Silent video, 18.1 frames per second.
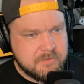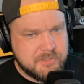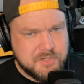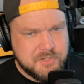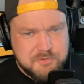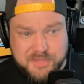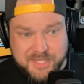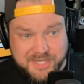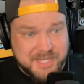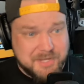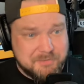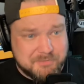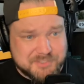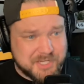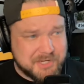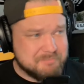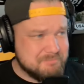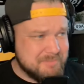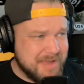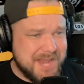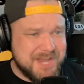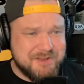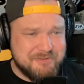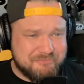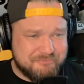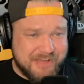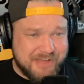You think he was going to
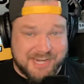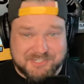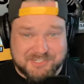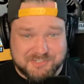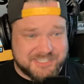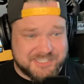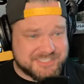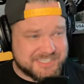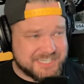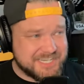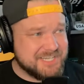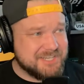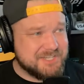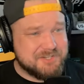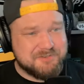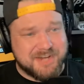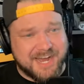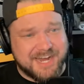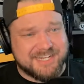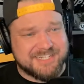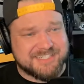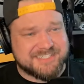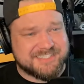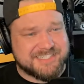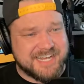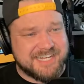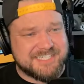manufacture this thing in the United
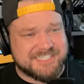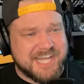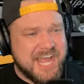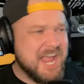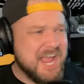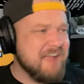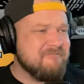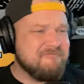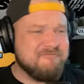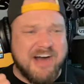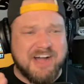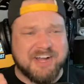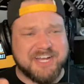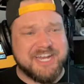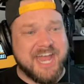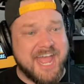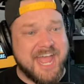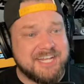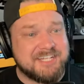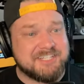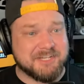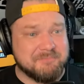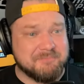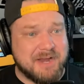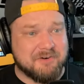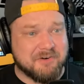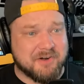States? He fucking hates
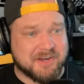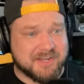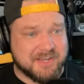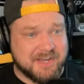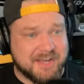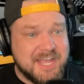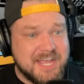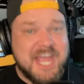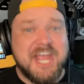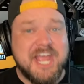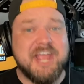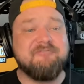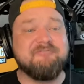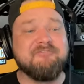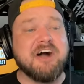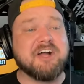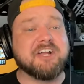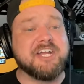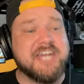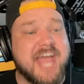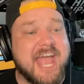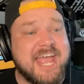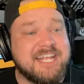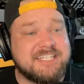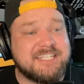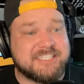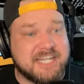America. He fucking
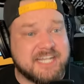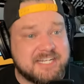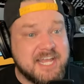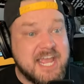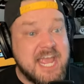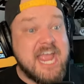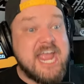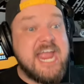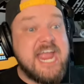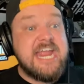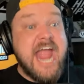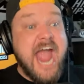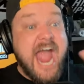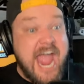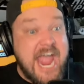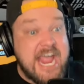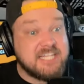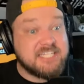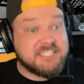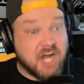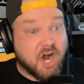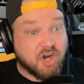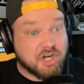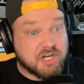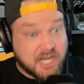hates it. He hates our